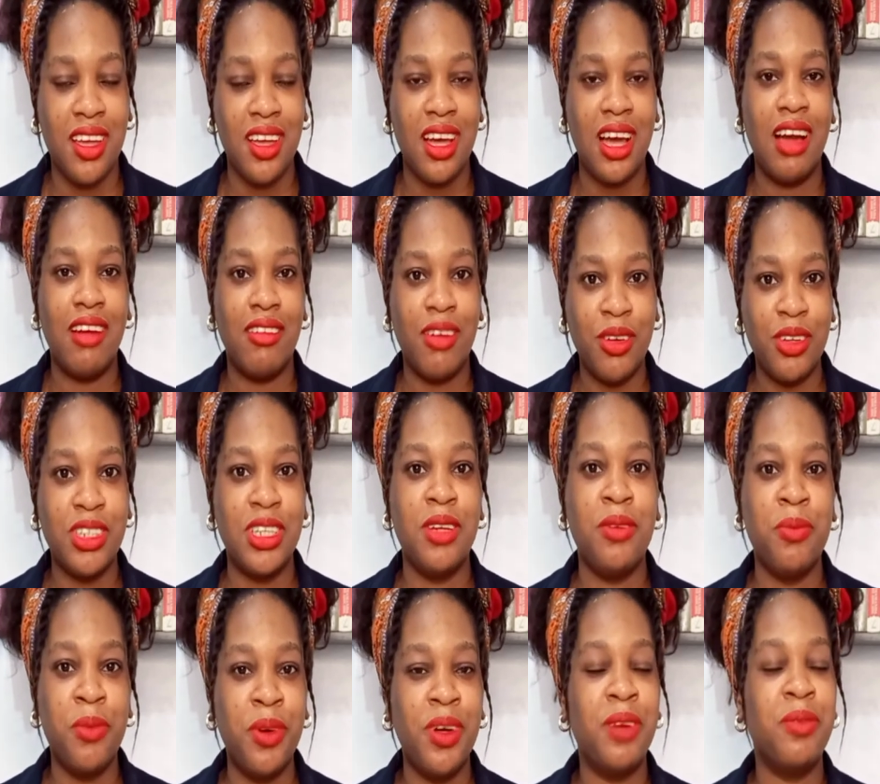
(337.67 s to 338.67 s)
around
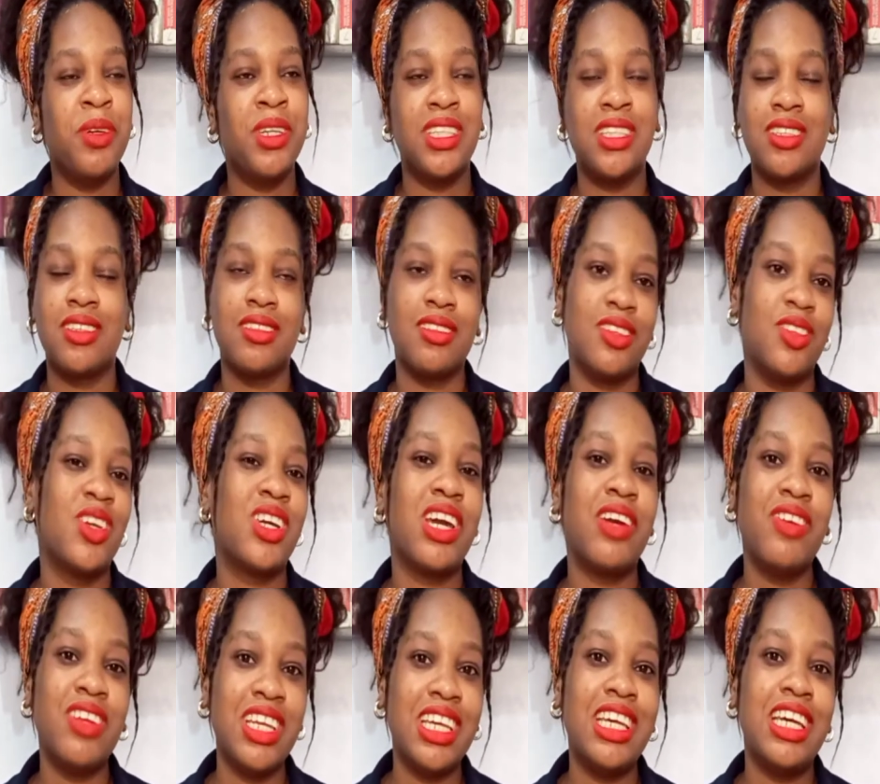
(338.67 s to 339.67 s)
him, but you can't
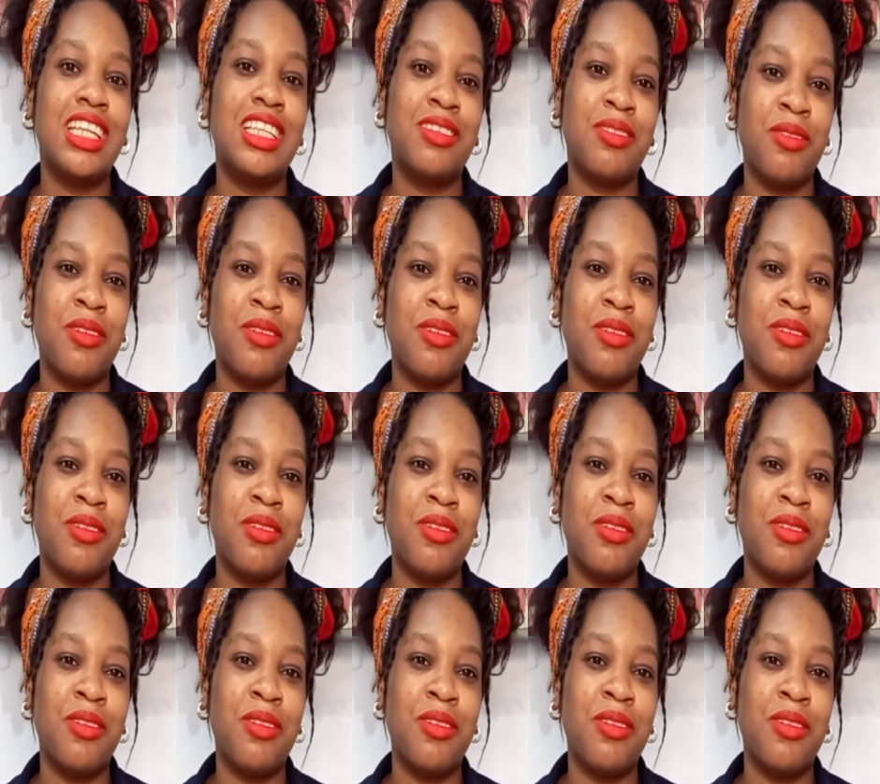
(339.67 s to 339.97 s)
really get